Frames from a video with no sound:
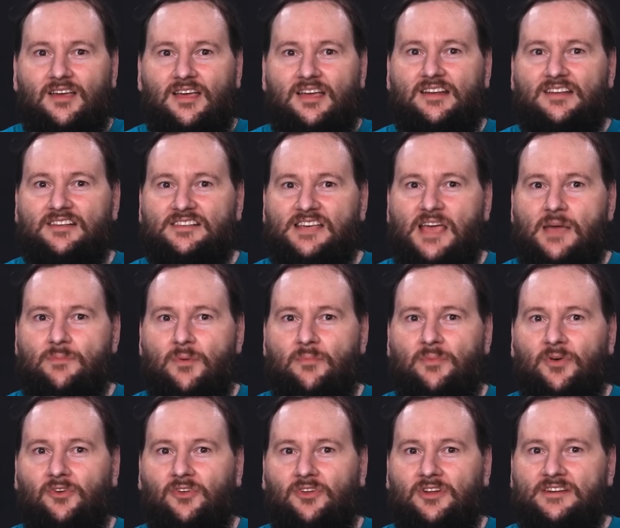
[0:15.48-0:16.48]
In its
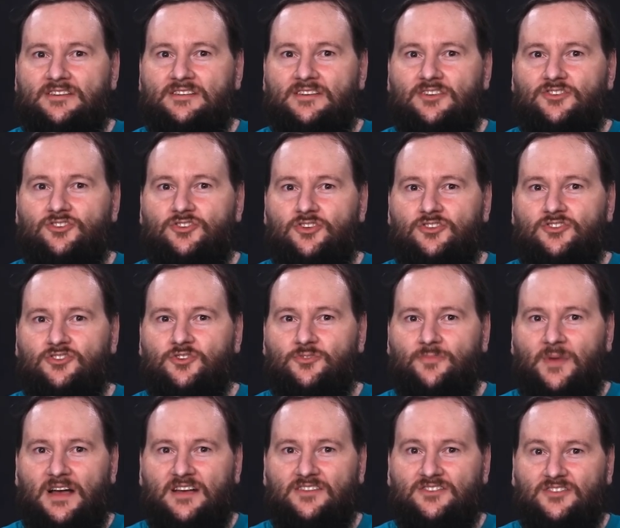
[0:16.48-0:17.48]
capabilities, it should
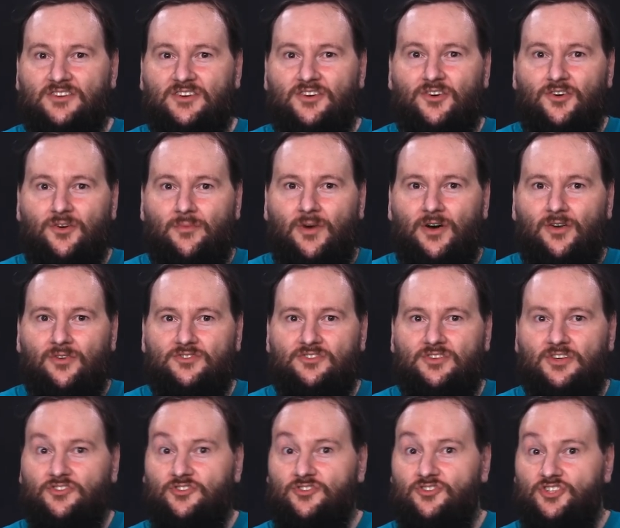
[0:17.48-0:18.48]
surpass the current models,
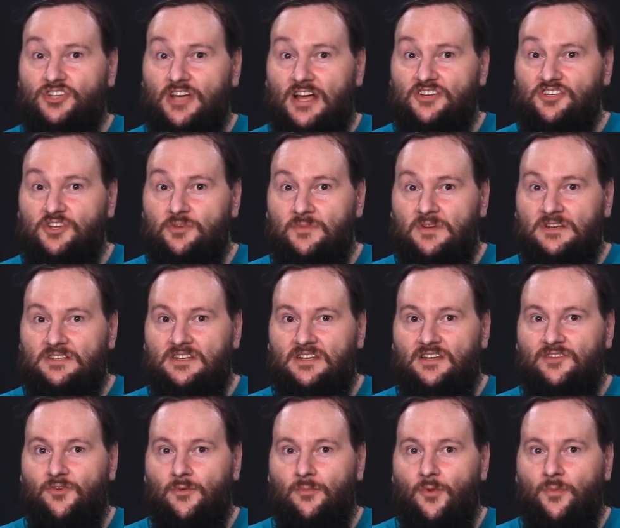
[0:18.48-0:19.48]
such as
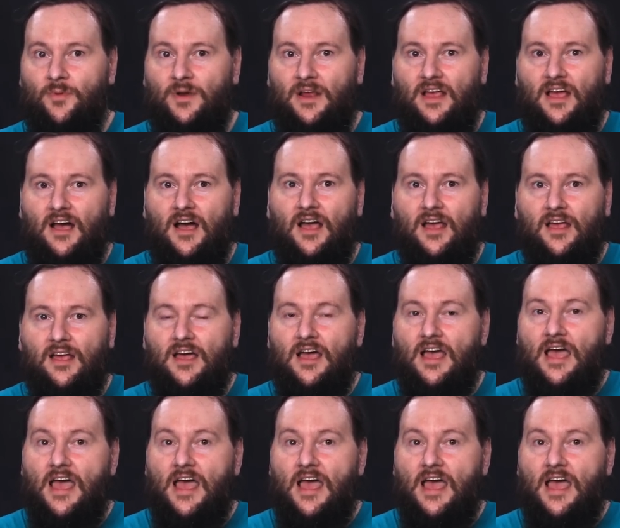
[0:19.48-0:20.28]
ChatGPT from OpenAI.